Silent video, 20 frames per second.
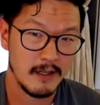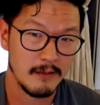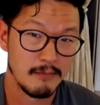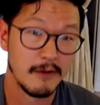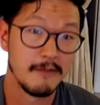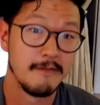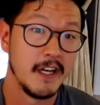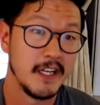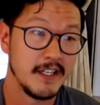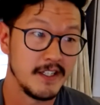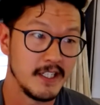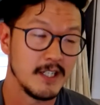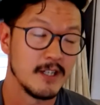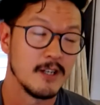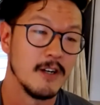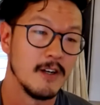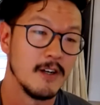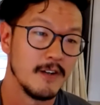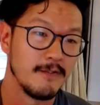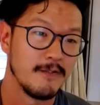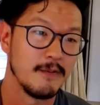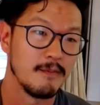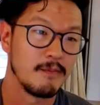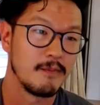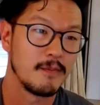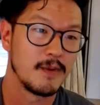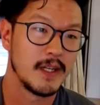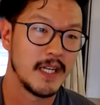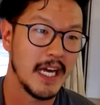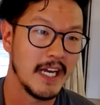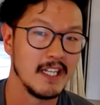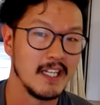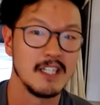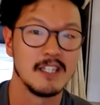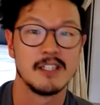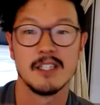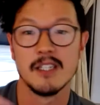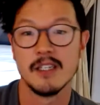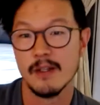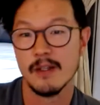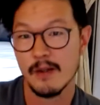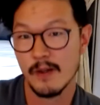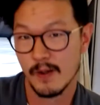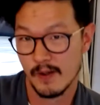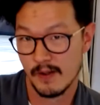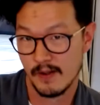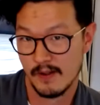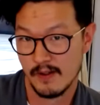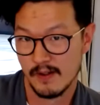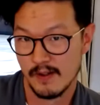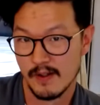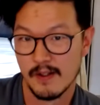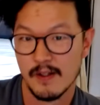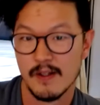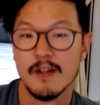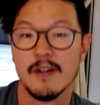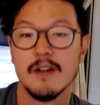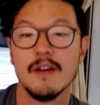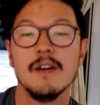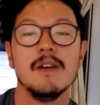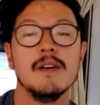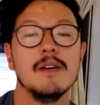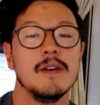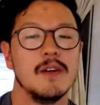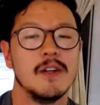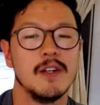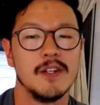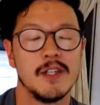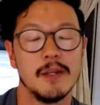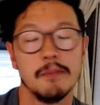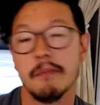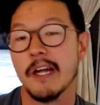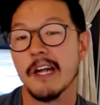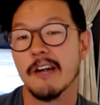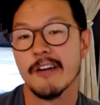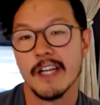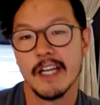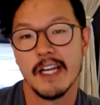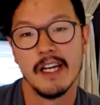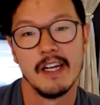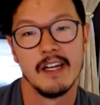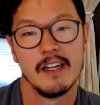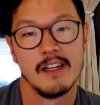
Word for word: preventing her from getting to to Mary.